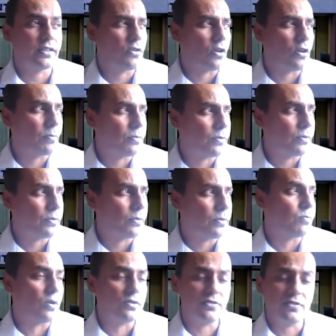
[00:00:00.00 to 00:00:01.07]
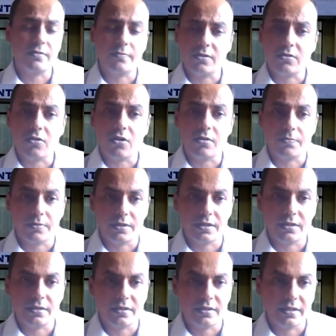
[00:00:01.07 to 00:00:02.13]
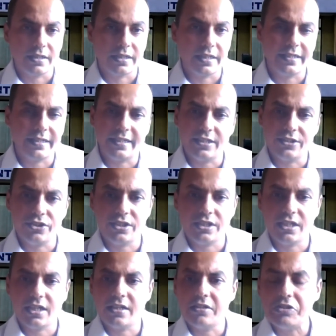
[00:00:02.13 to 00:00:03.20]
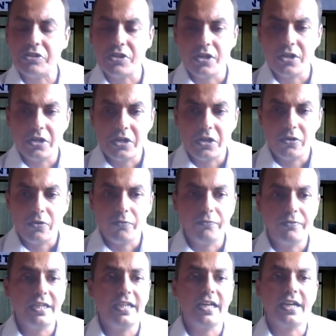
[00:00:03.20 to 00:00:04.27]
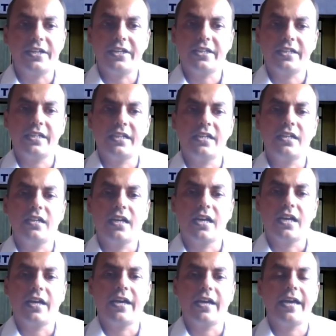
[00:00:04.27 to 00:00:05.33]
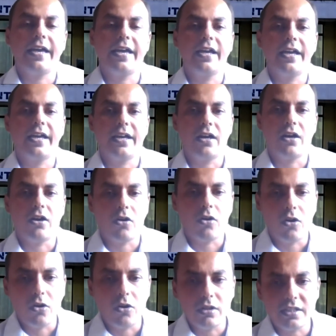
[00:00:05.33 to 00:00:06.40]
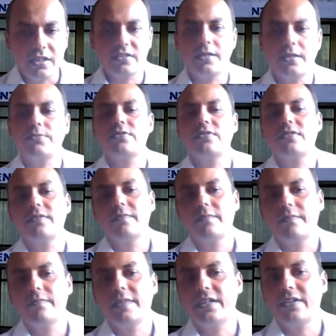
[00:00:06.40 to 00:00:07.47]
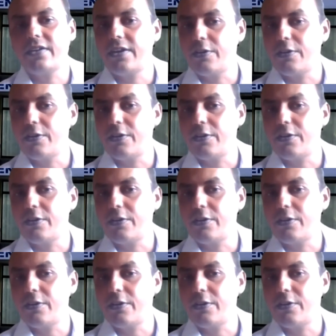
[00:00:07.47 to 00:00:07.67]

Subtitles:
corporate, as a responsible corporate in Nigeria, we are taking all the steps that are